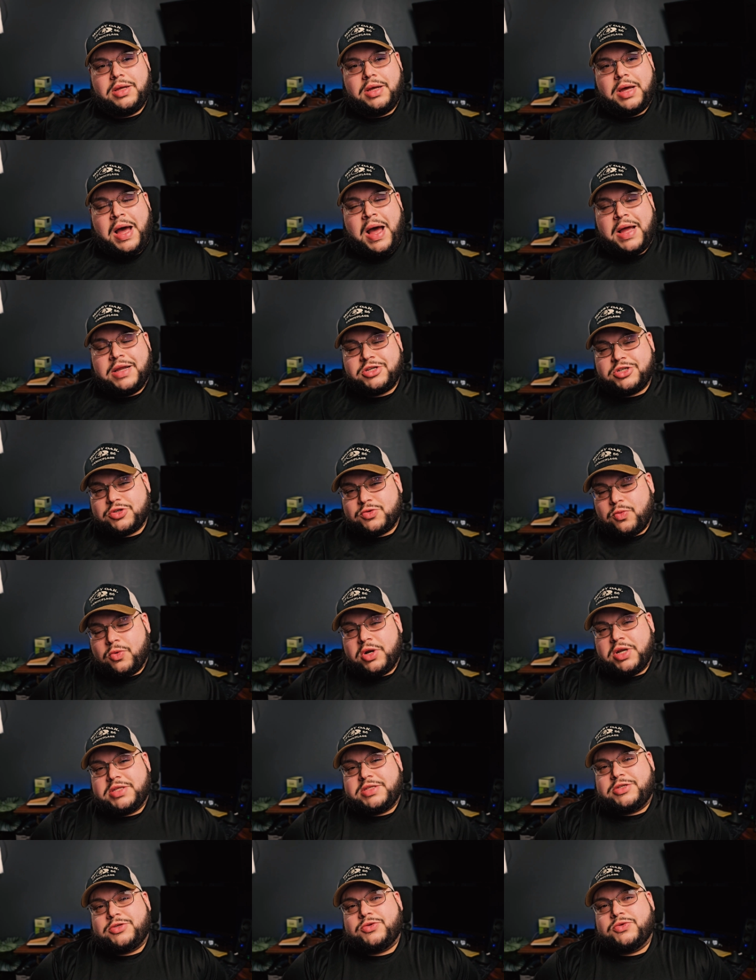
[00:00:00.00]
I just
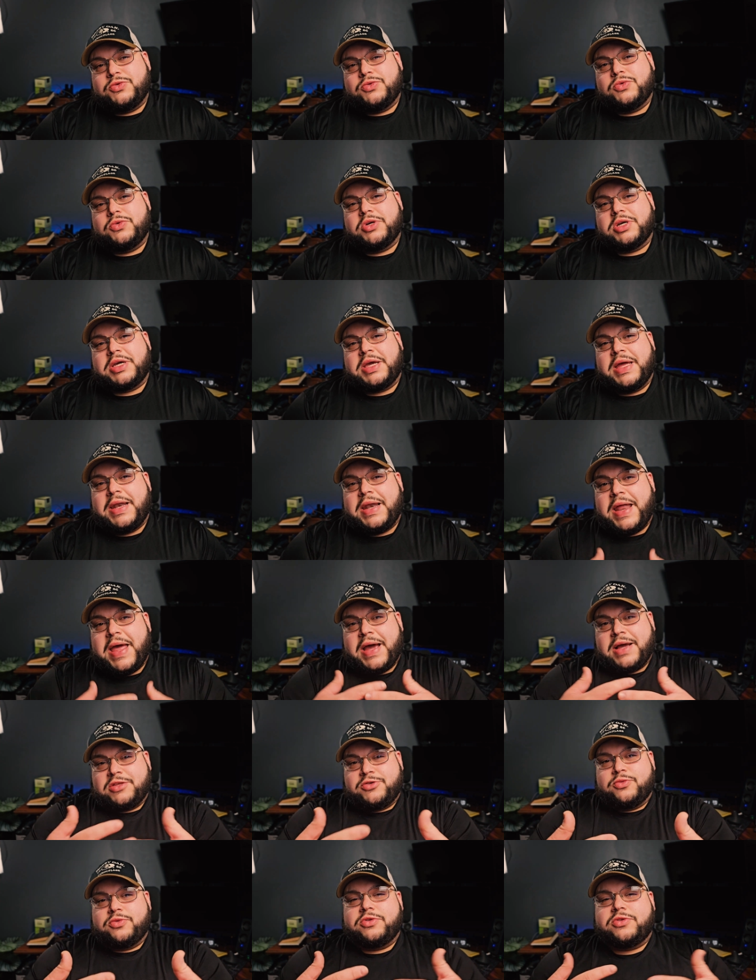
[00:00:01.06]
wanted to
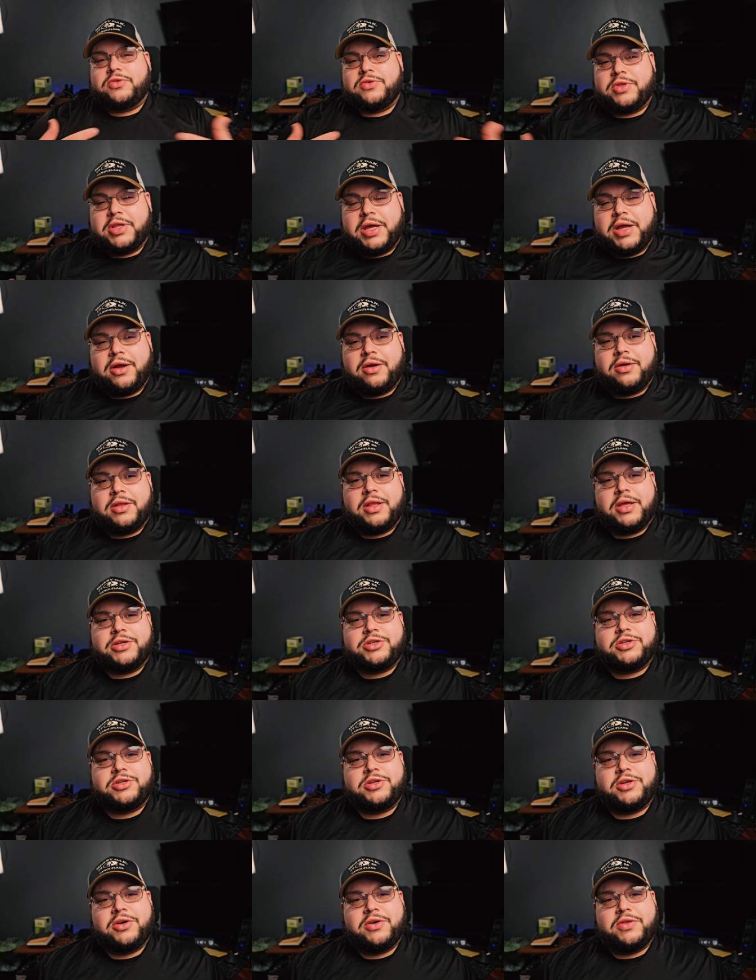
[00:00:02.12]
connect with you there and let
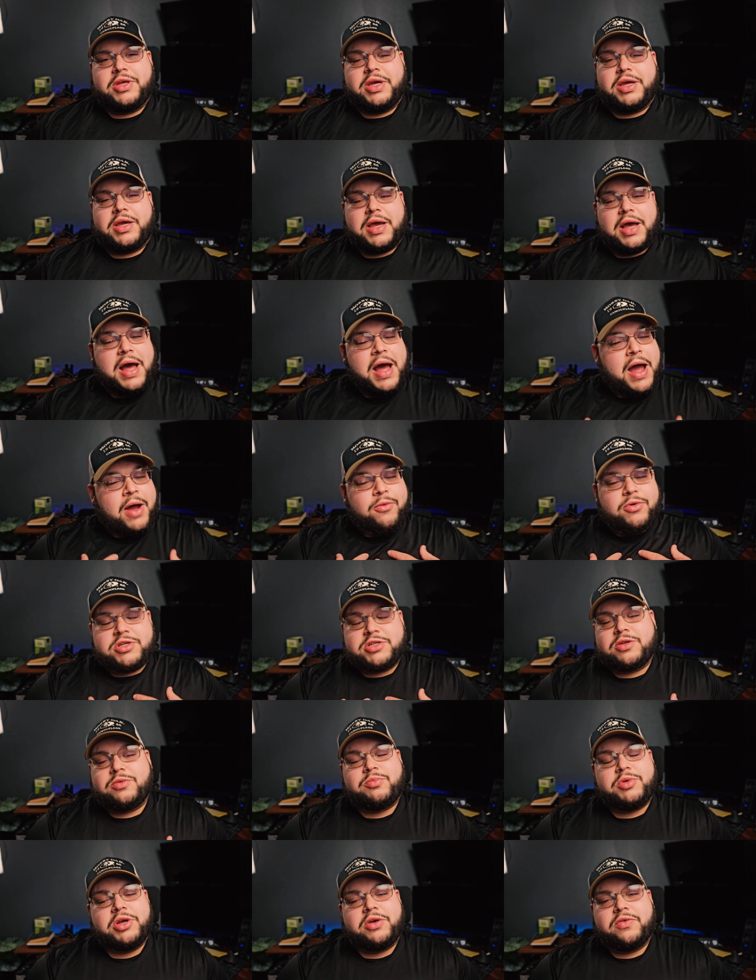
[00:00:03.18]
you know like I
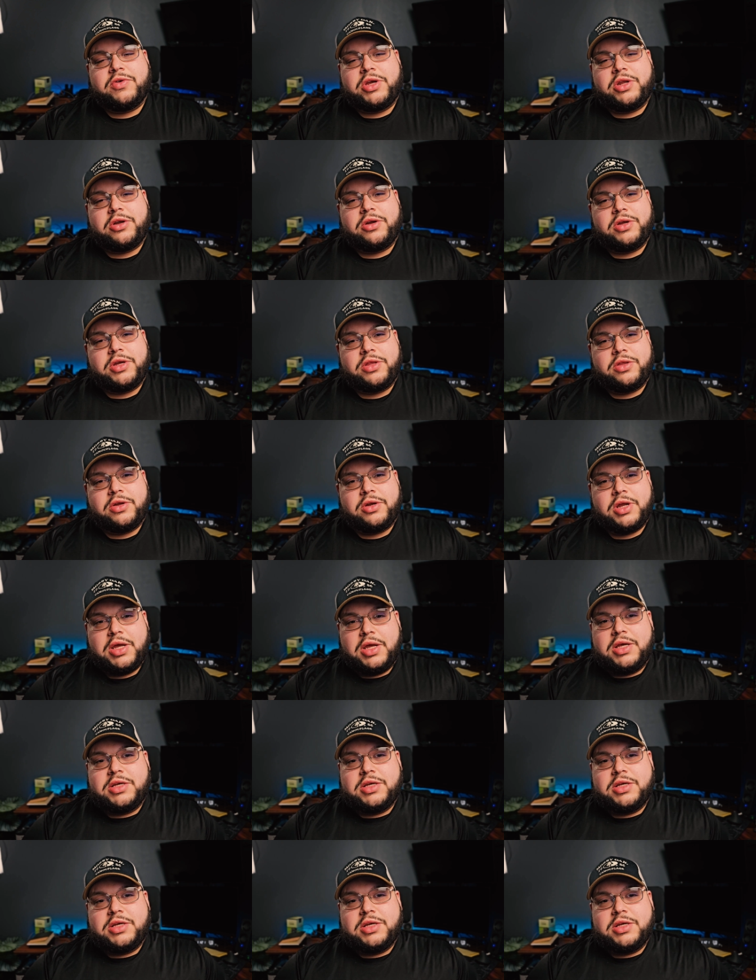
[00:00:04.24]
wasn't a big reader either.